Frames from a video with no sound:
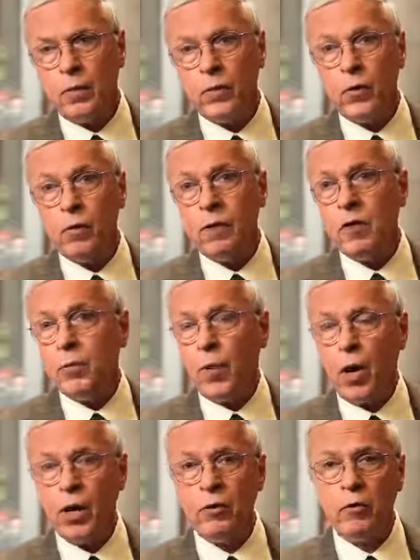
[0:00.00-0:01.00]
So this
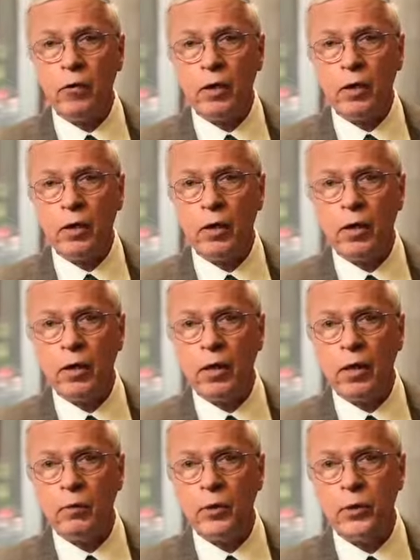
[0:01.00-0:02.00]
partnering
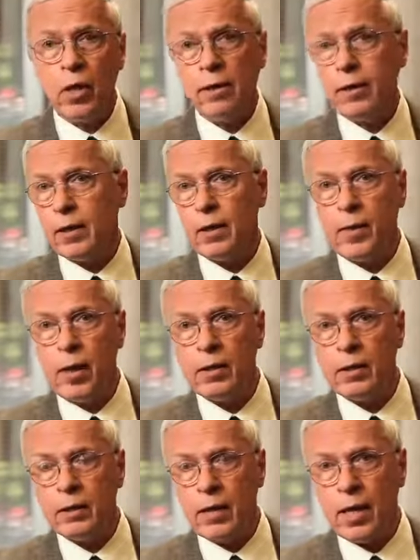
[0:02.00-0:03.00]
that we're talking
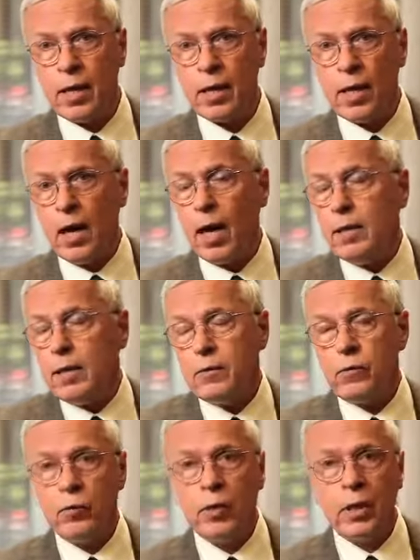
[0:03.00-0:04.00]
about today, I think,
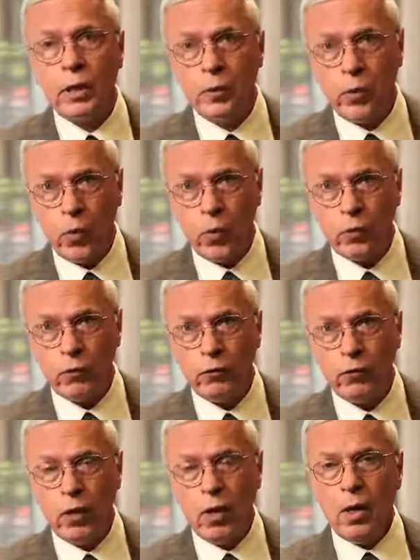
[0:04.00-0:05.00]
is really
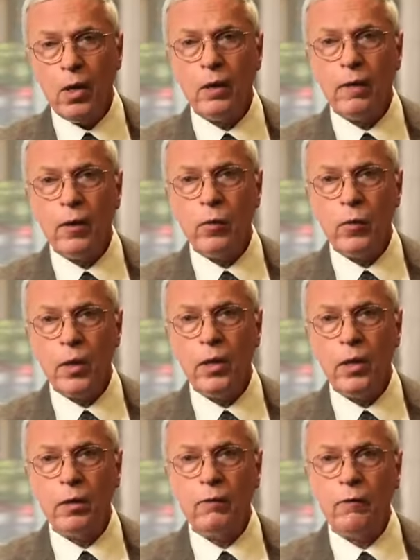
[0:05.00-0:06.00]
important, and that we
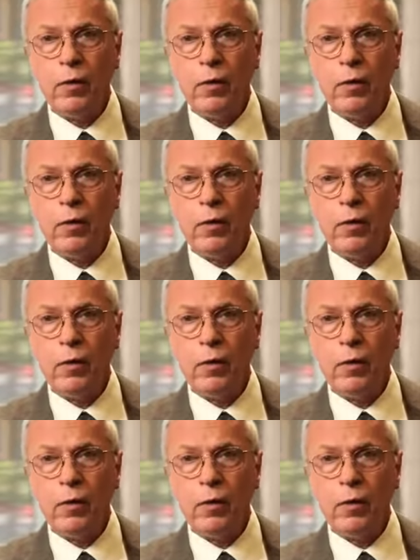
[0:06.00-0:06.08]
need the